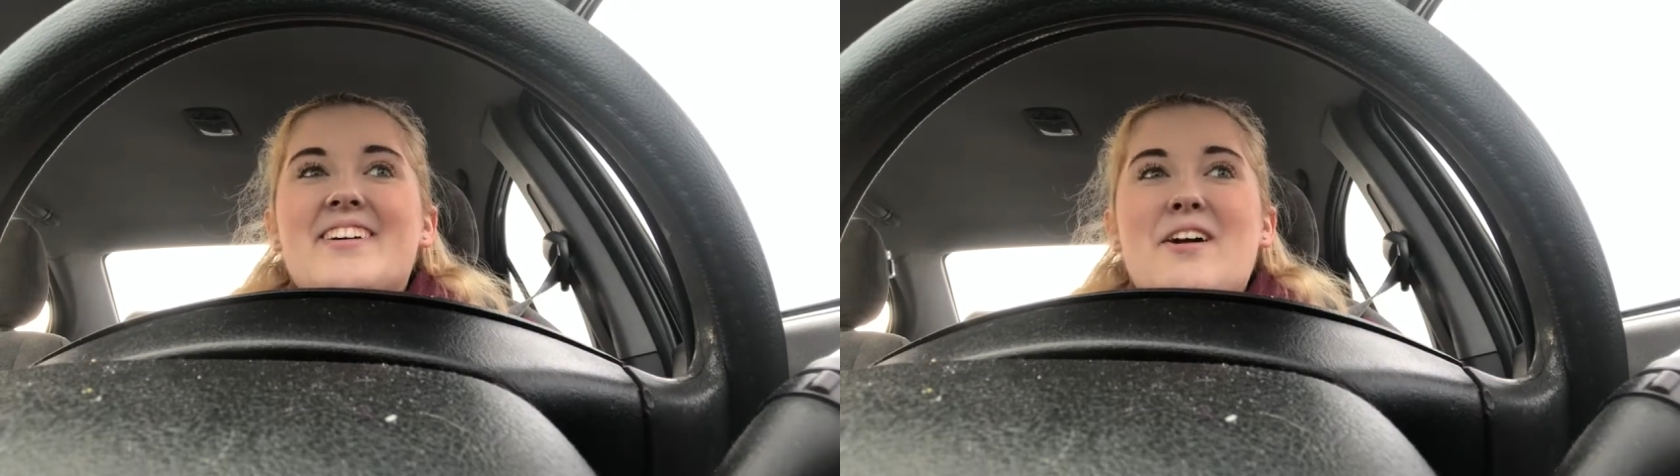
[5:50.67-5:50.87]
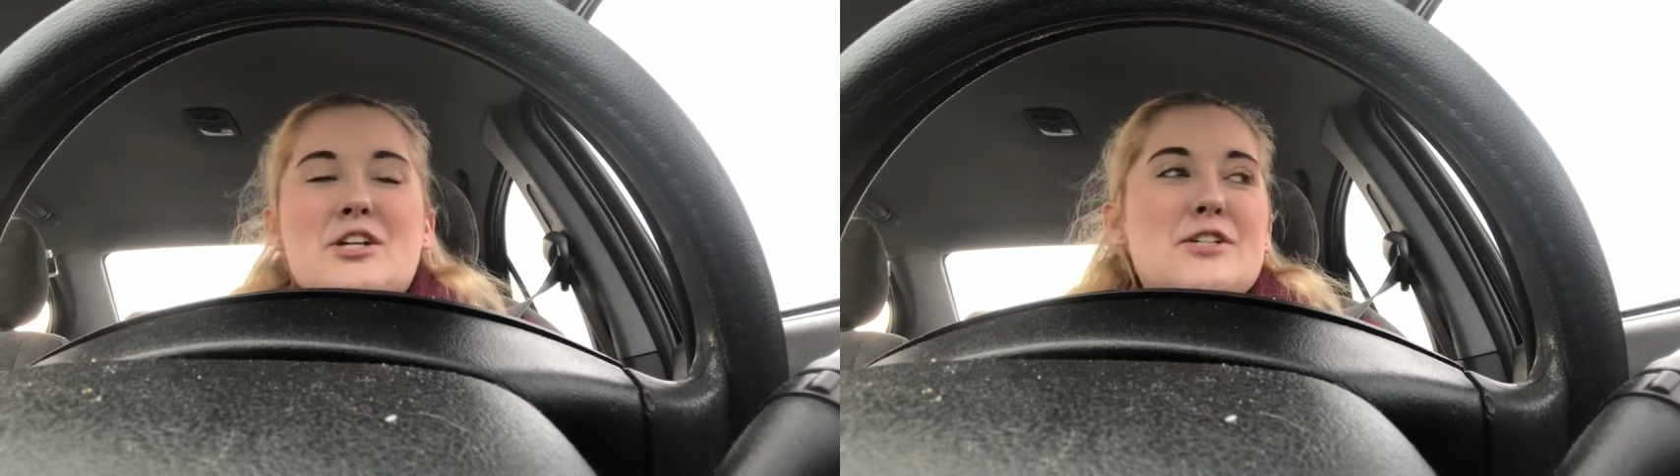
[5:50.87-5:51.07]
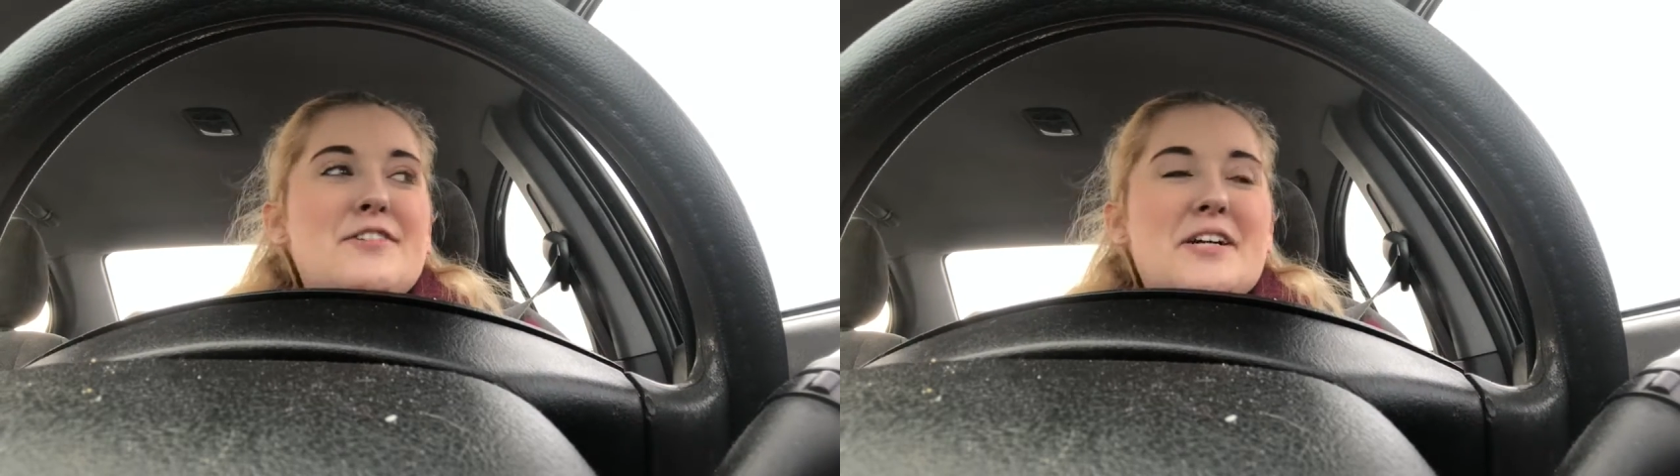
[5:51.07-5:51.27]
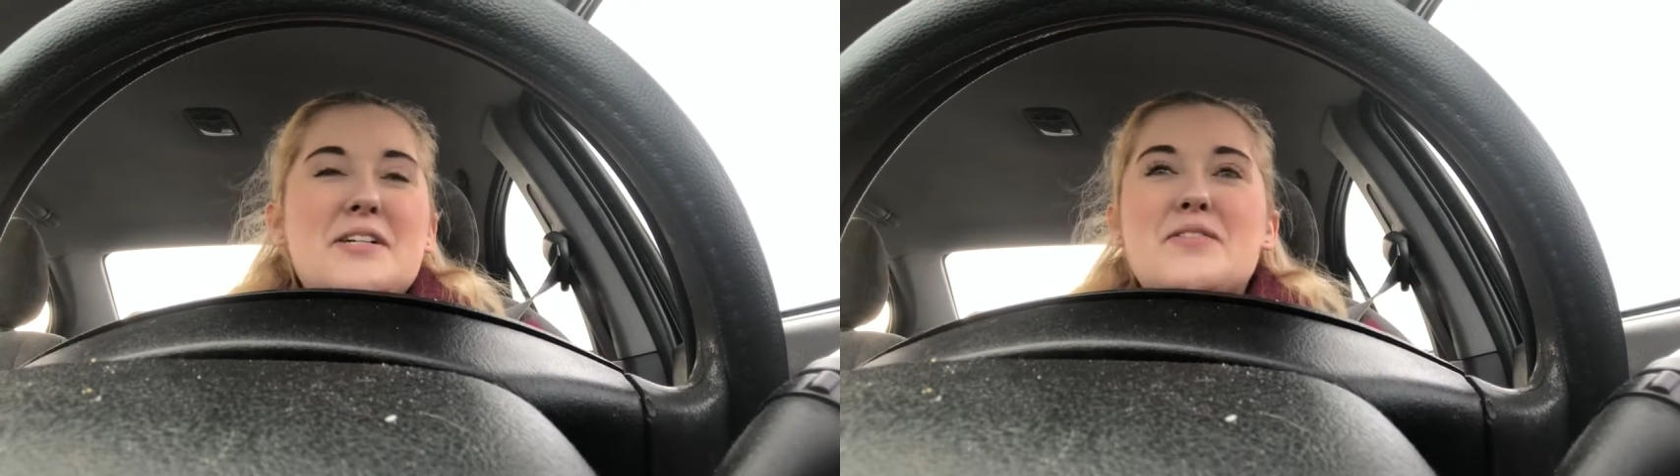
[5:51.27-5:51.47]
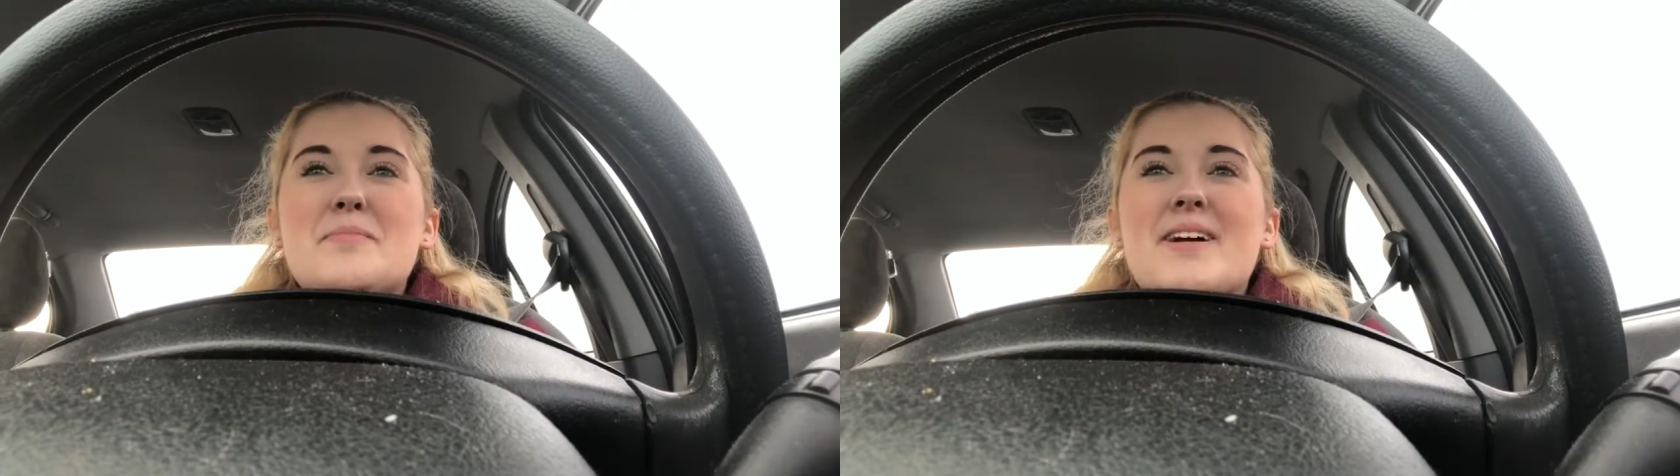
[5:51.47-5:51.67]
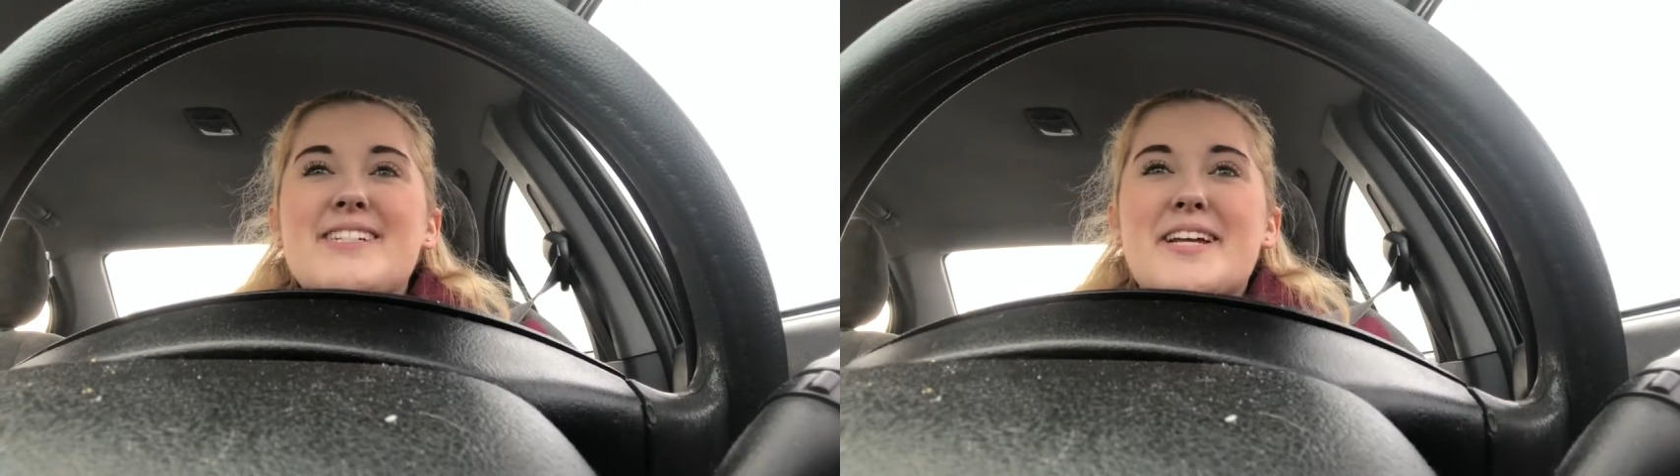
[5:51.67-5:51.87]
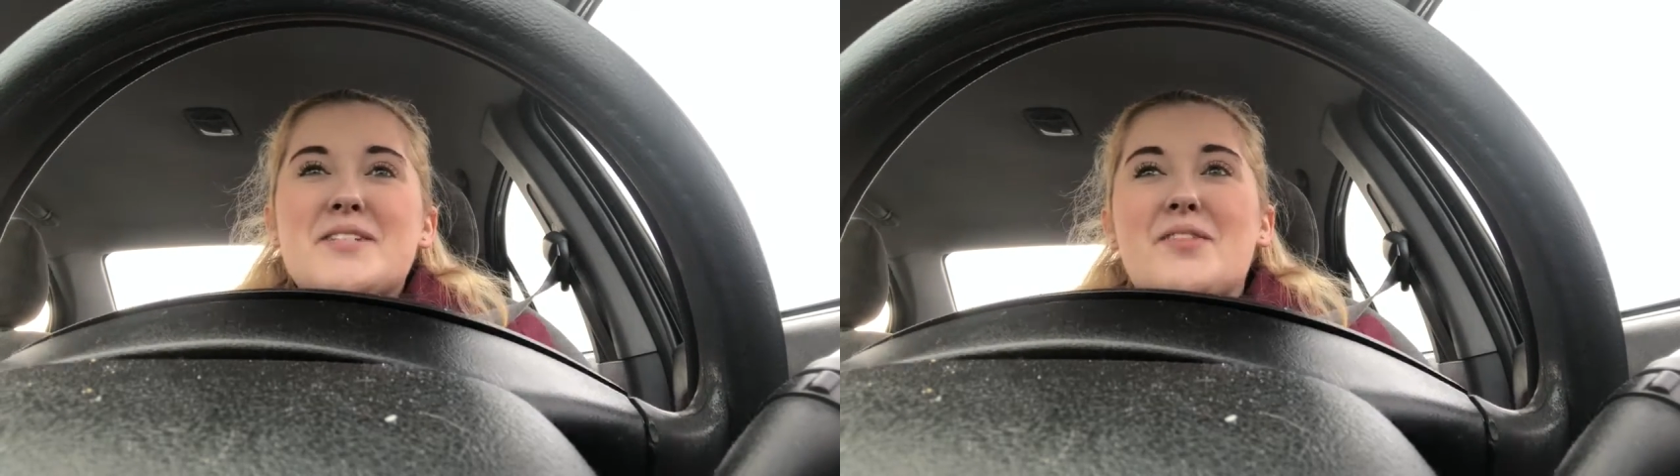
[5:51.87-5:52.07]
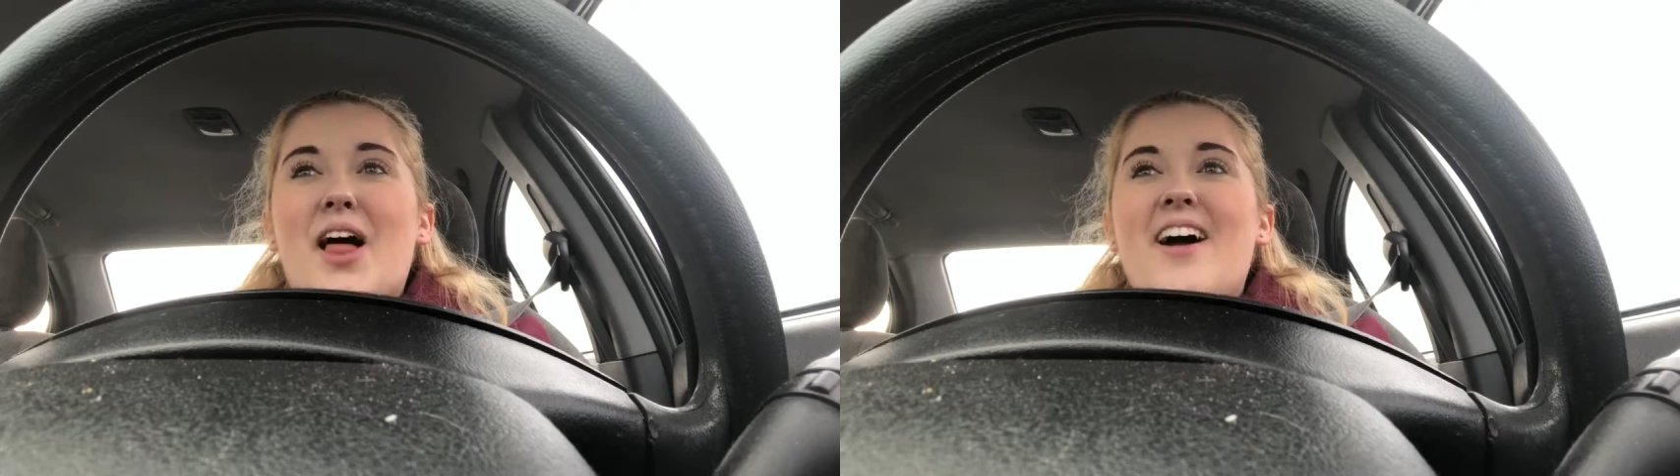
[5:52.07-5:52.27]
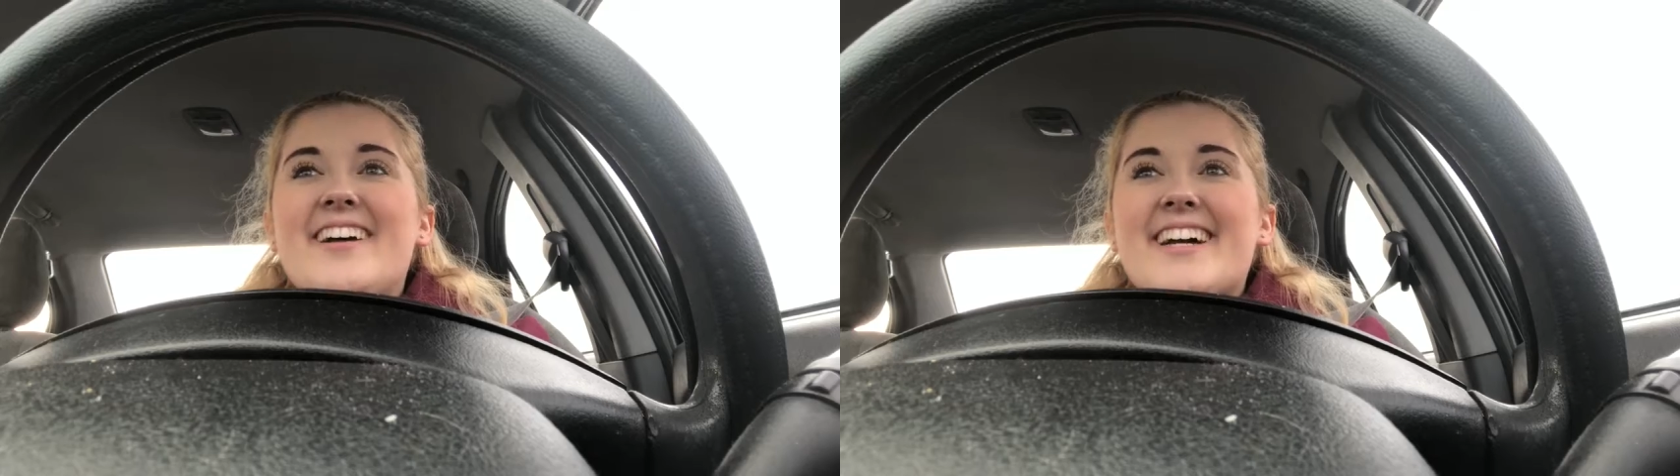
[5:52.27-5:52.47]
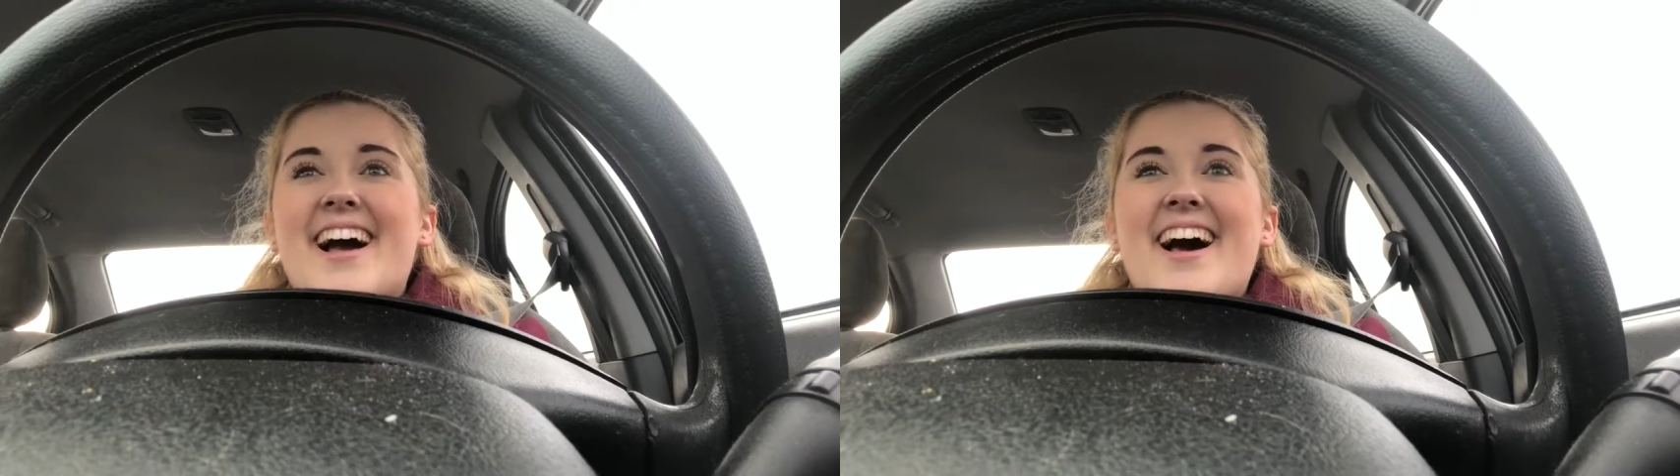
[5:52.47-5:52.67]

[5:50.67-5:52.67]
cross your fingers for Monday's vlog.